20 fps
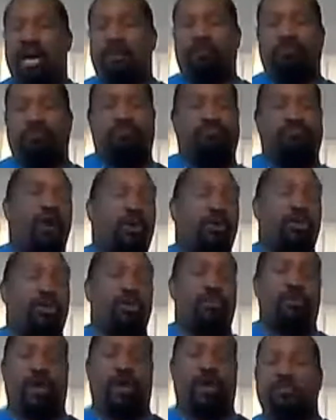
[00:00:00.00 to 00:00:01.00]
Down,
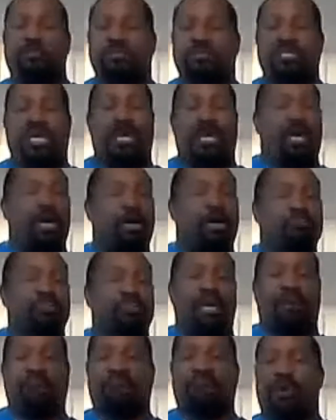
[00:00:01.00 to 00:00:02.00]
funk you up. Say
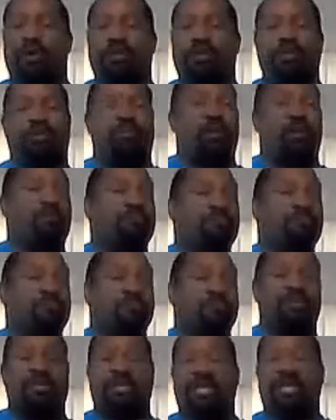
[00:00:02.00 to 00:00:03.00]
up, down, funk you up.
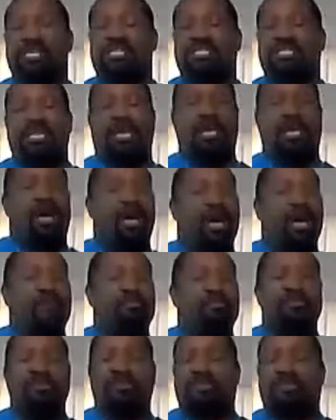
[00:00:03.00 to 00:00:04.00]
Say
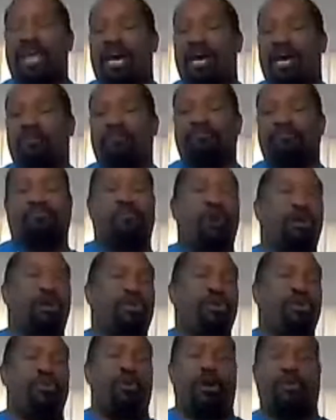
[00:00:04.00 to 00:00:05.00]
up, down,
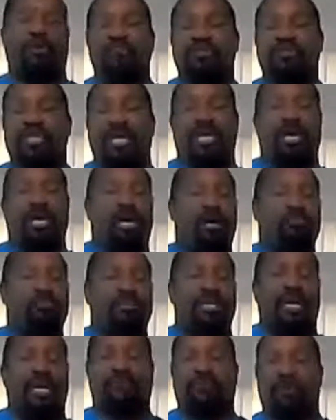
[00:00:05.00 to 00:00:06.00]
funk you up. Say
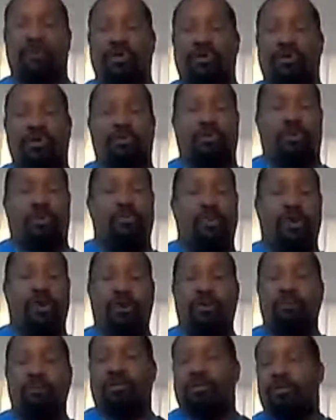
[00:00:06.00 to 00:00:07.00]
up, down, funk you up.